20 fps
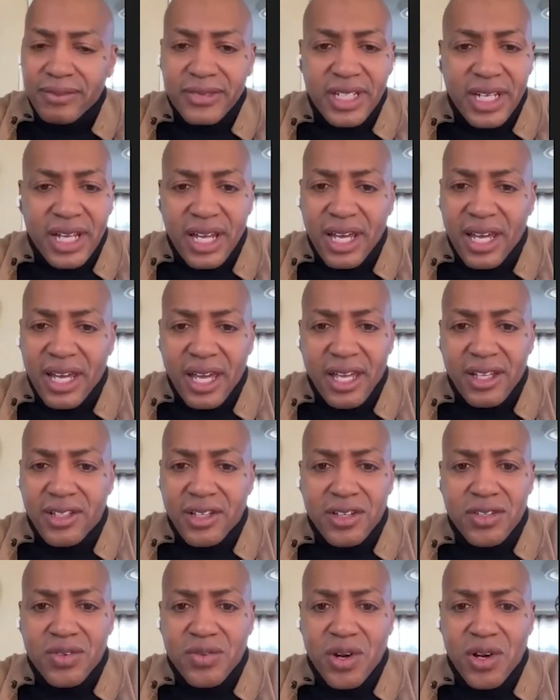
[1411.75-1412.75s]
it,
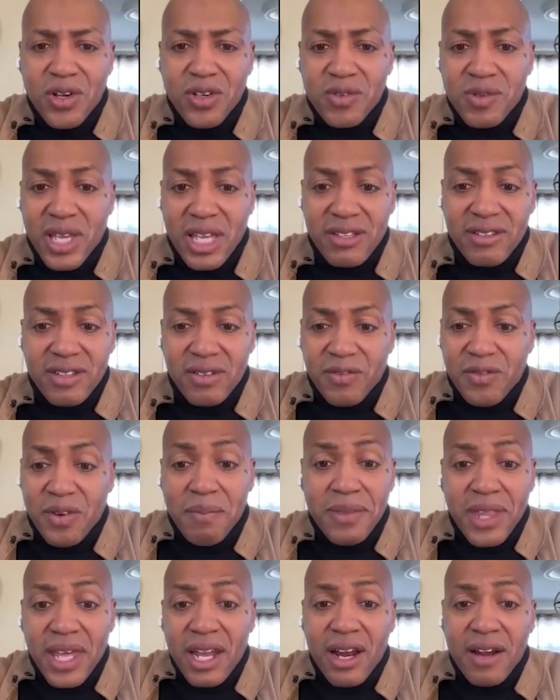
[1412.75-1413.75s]
just grows because from there